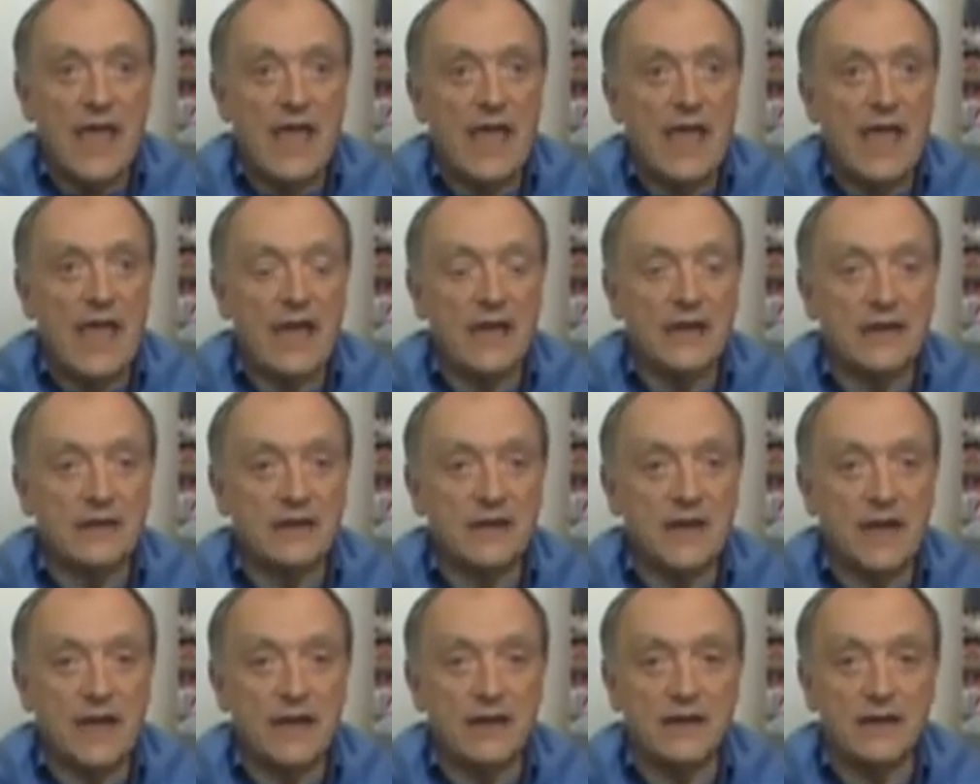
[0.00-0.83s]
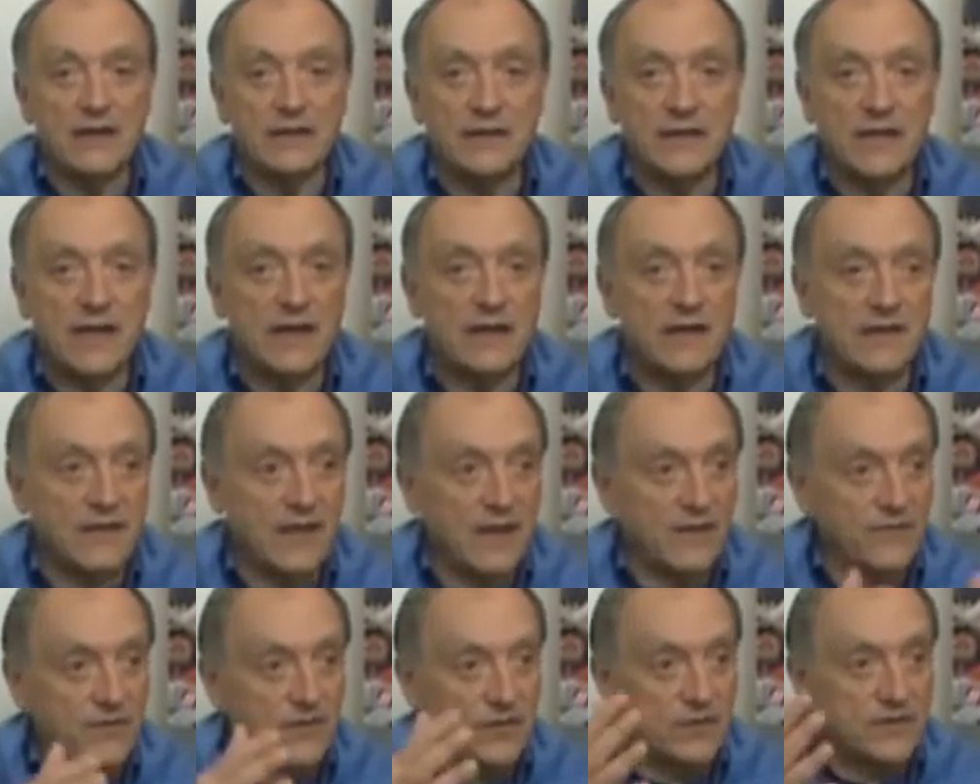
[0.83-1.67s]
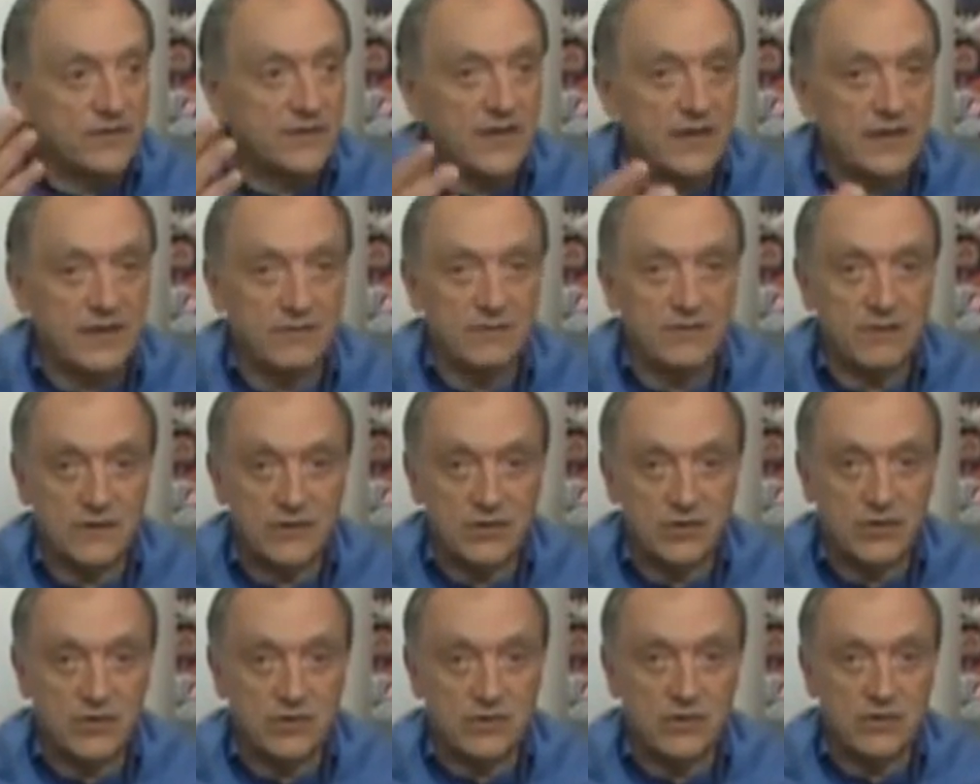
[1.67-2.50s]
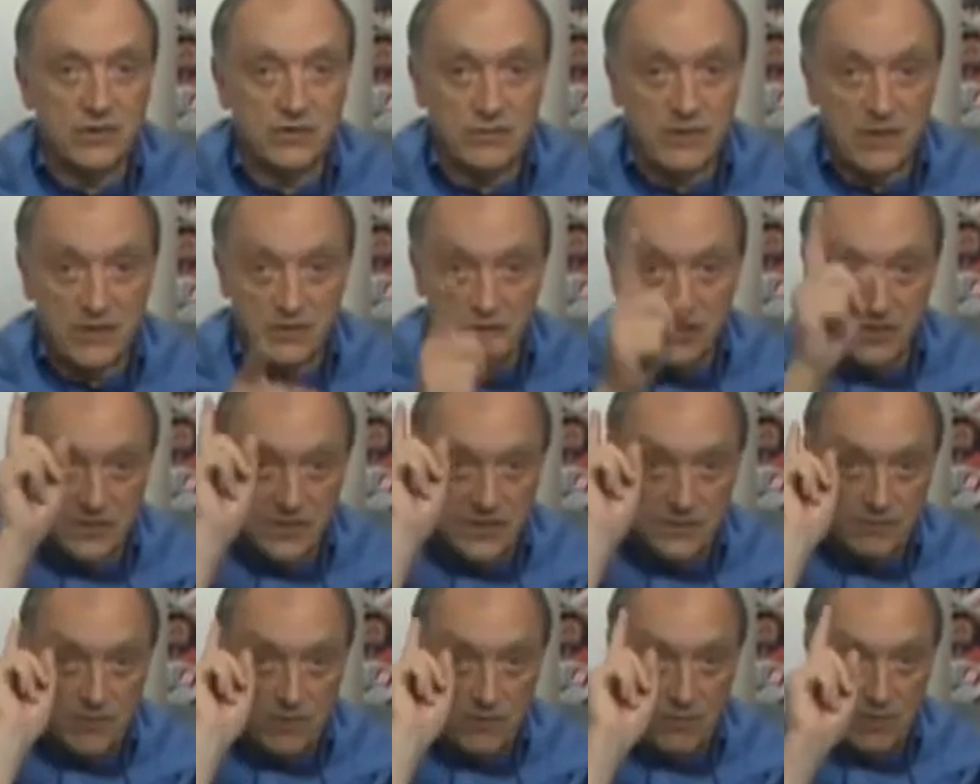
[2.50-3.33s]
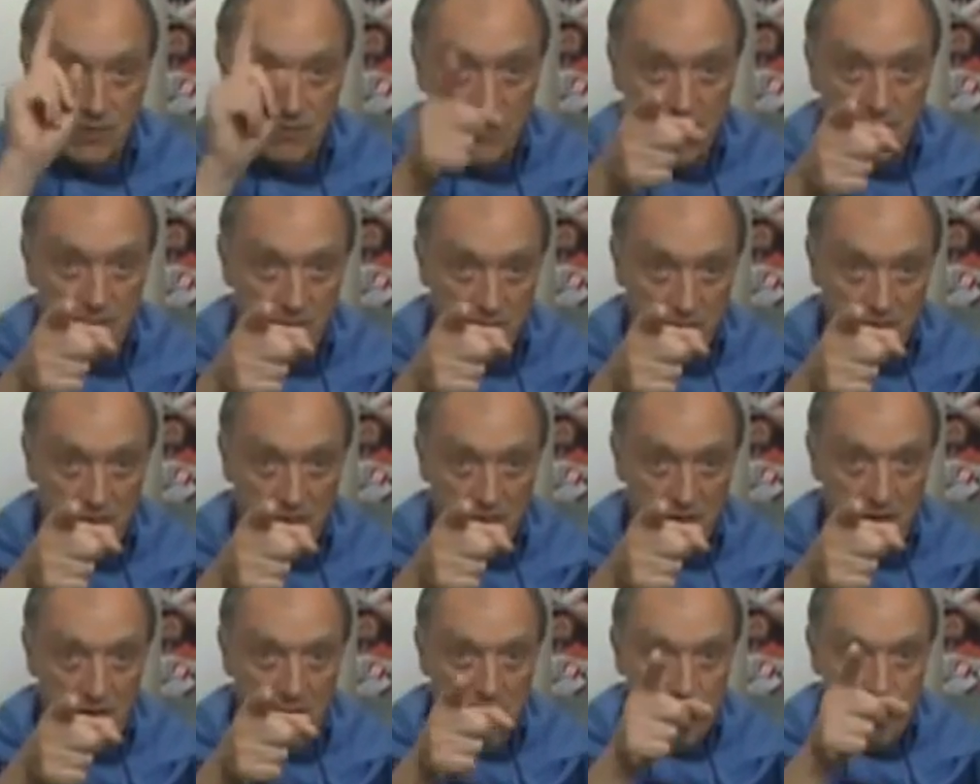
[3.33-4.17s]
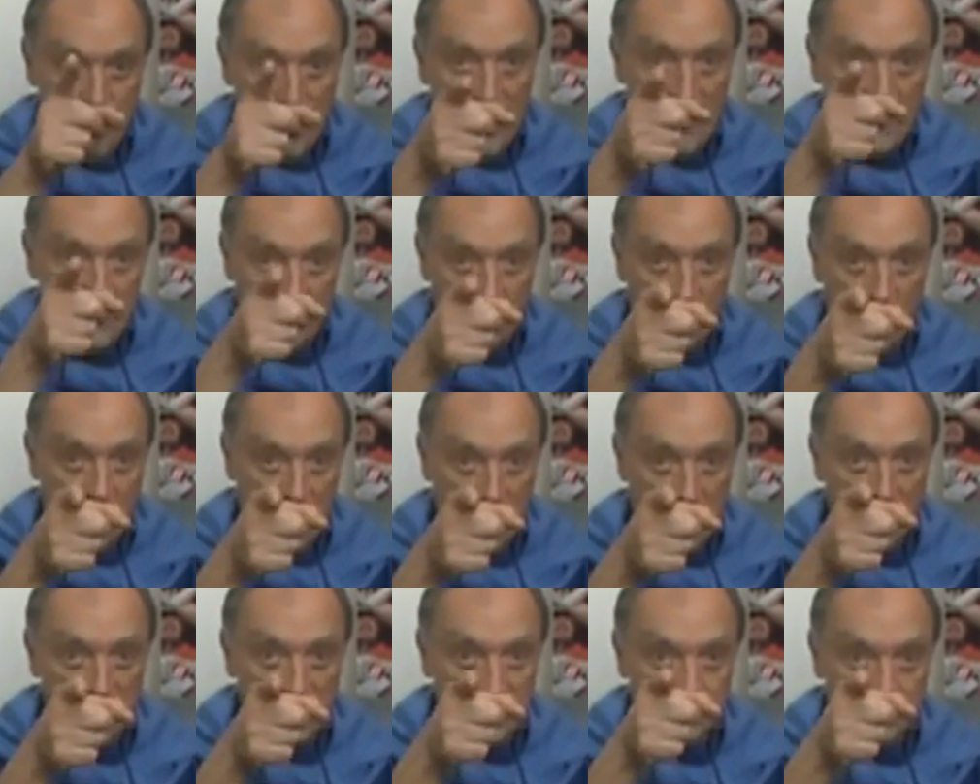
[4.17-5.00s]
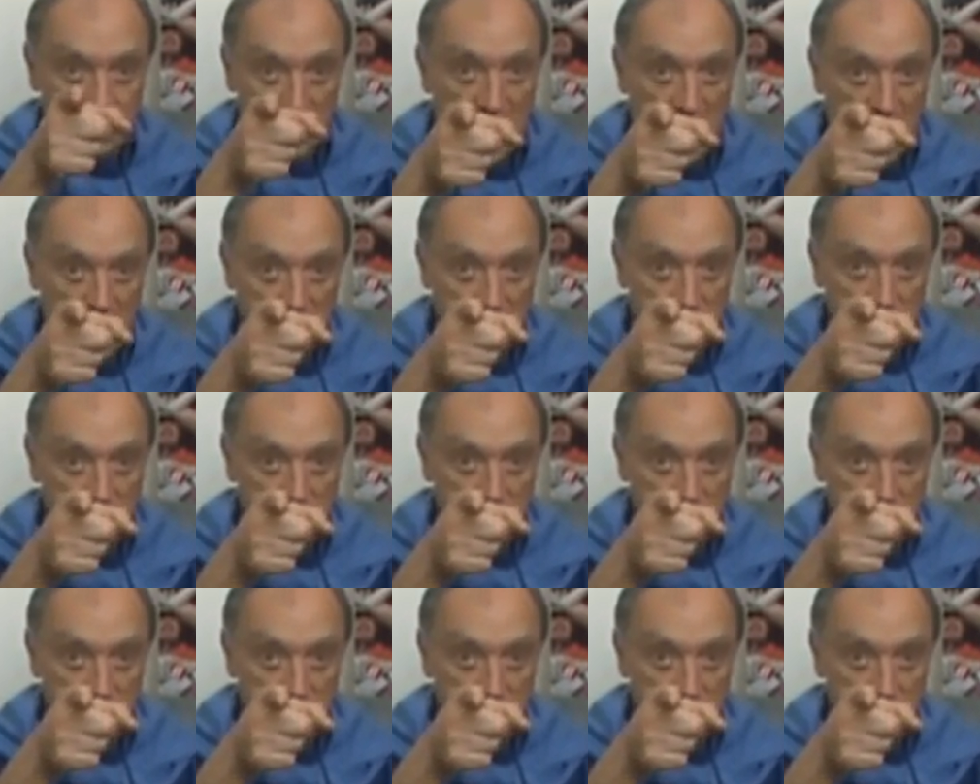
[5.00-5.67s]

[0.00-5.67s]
And at the end of that first scene, when she turns around and she says, but remember, paint her eyes black.